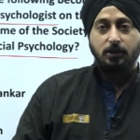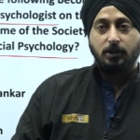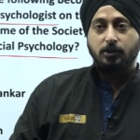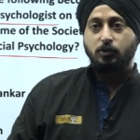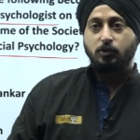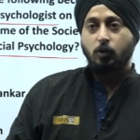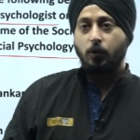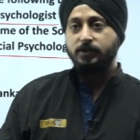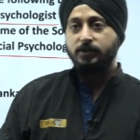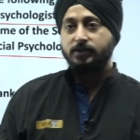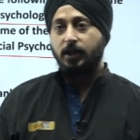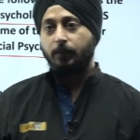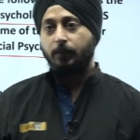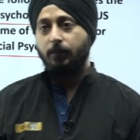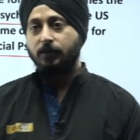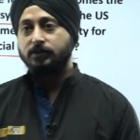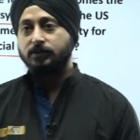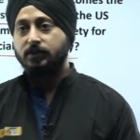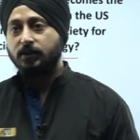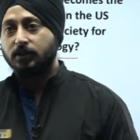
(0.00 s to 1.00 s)
So, who is that
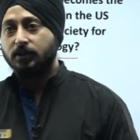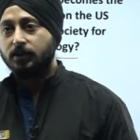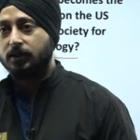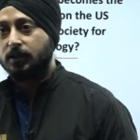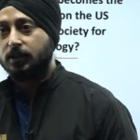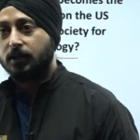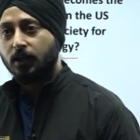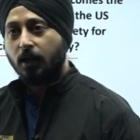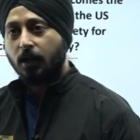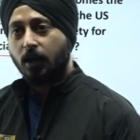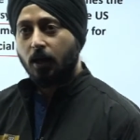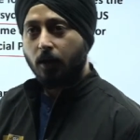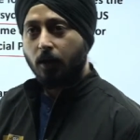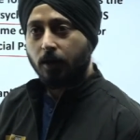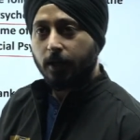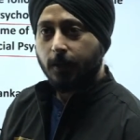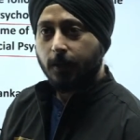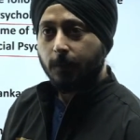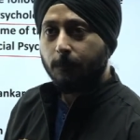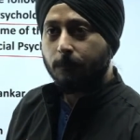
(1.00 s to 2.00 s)
person?
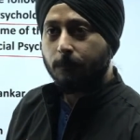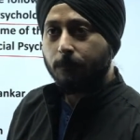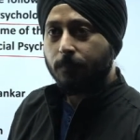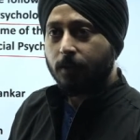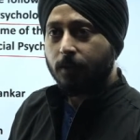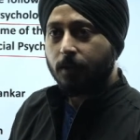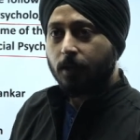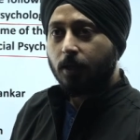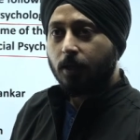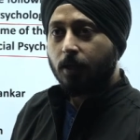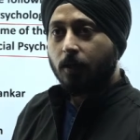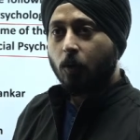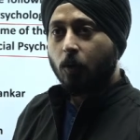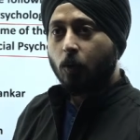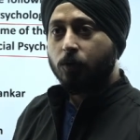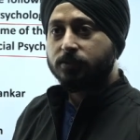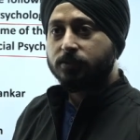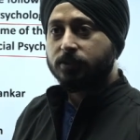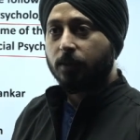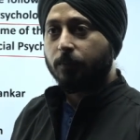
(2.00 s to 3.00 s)
Okay,
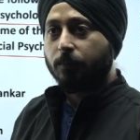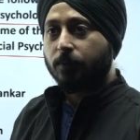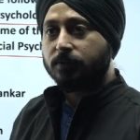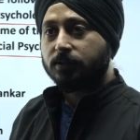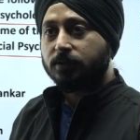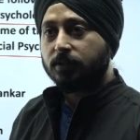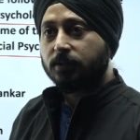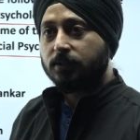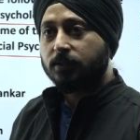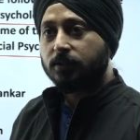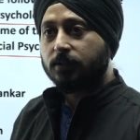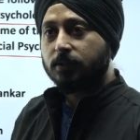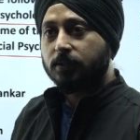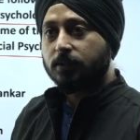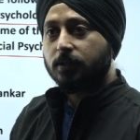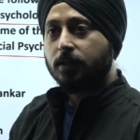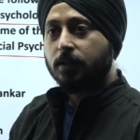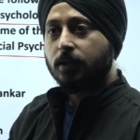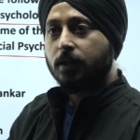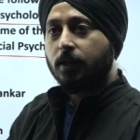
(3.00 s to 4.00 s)
who is that person?
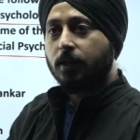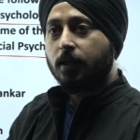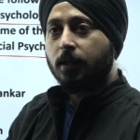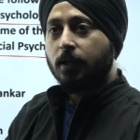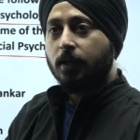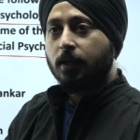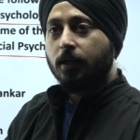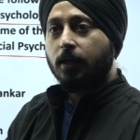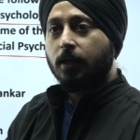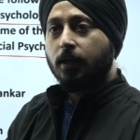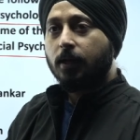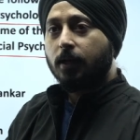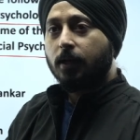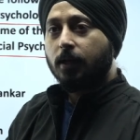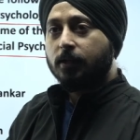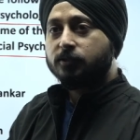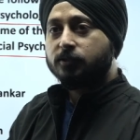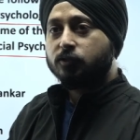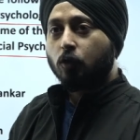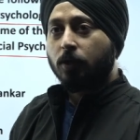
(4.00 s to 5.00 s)

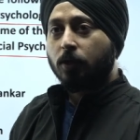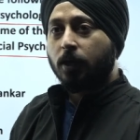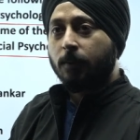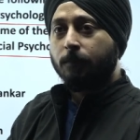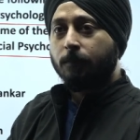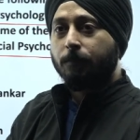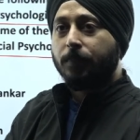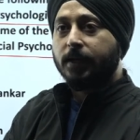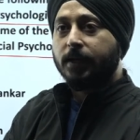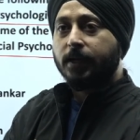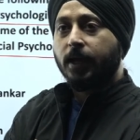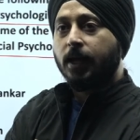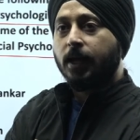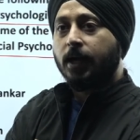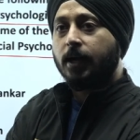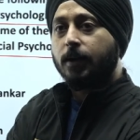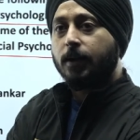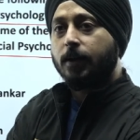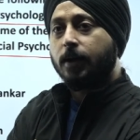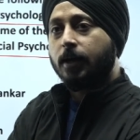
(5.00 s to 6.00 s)
Sonam,
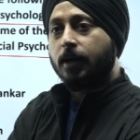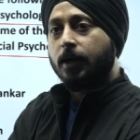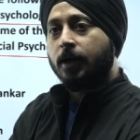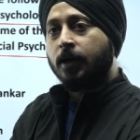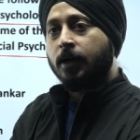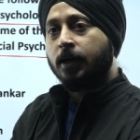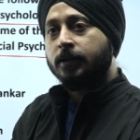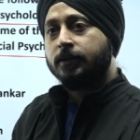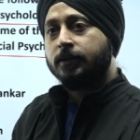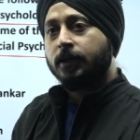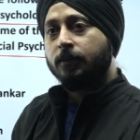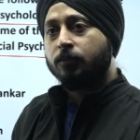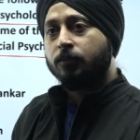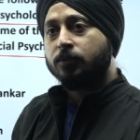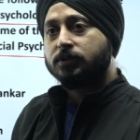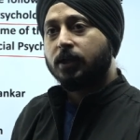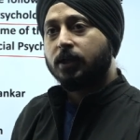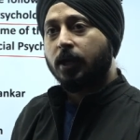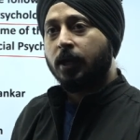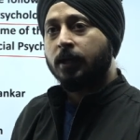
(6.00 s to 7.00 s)
Priya, uh, then
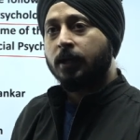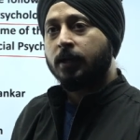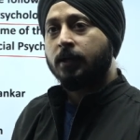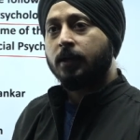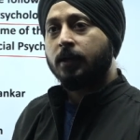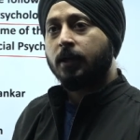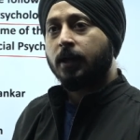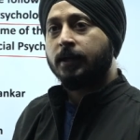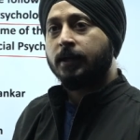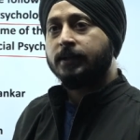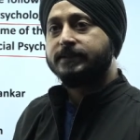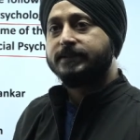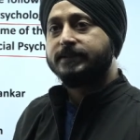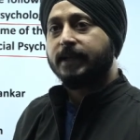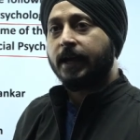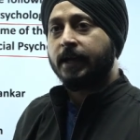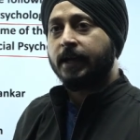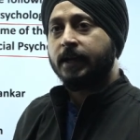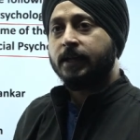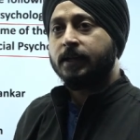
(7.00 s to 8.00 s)
Muskan and
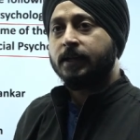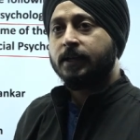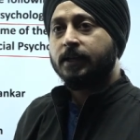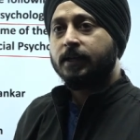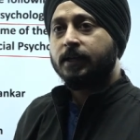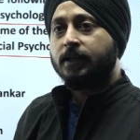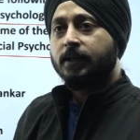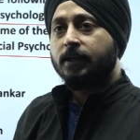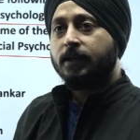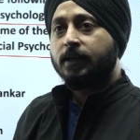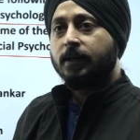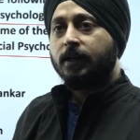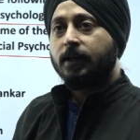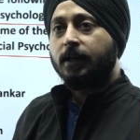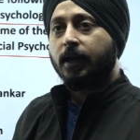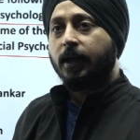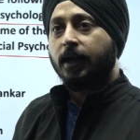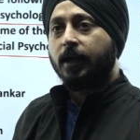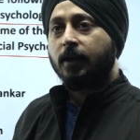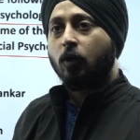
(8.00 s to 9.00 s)
Sai
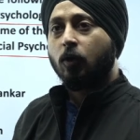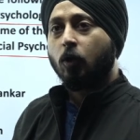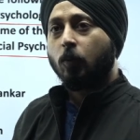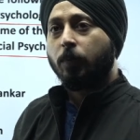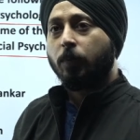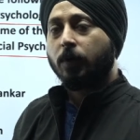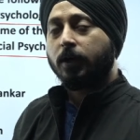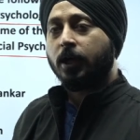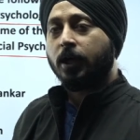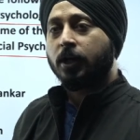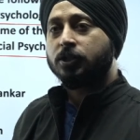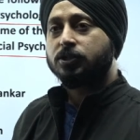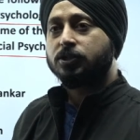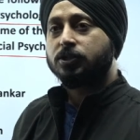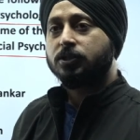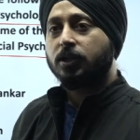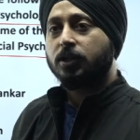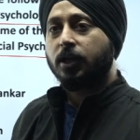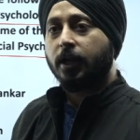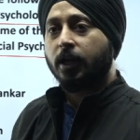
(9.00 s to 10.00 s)
and Lok Prakash
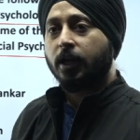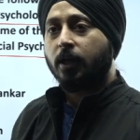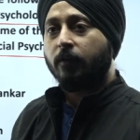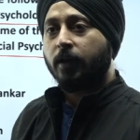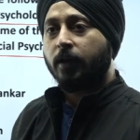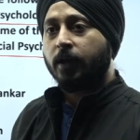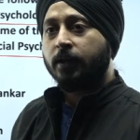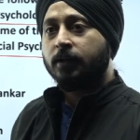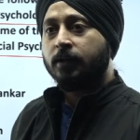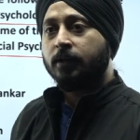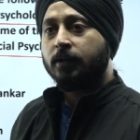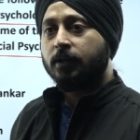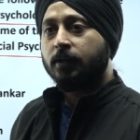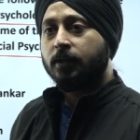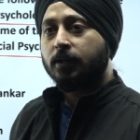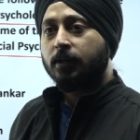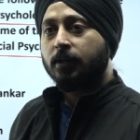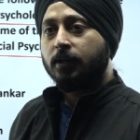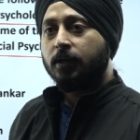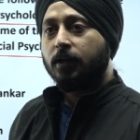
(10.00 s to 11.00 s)
and Avan.
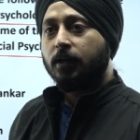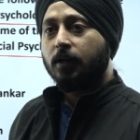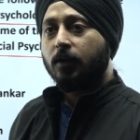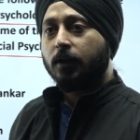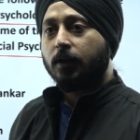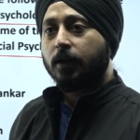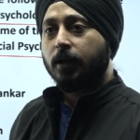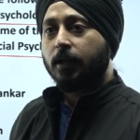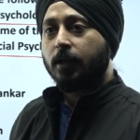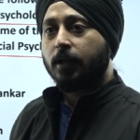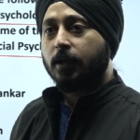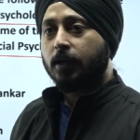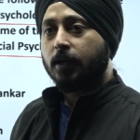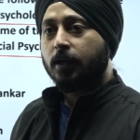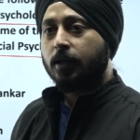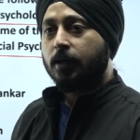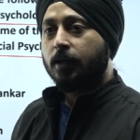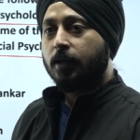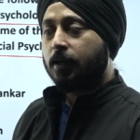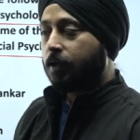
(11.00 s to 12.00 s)
Okay.
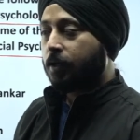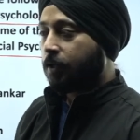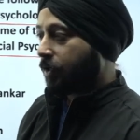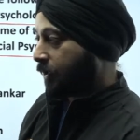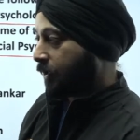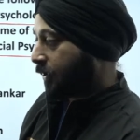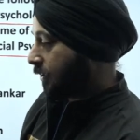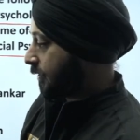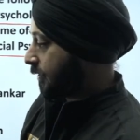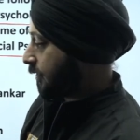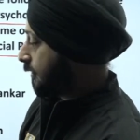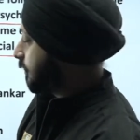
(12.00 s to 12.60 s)
Yeah.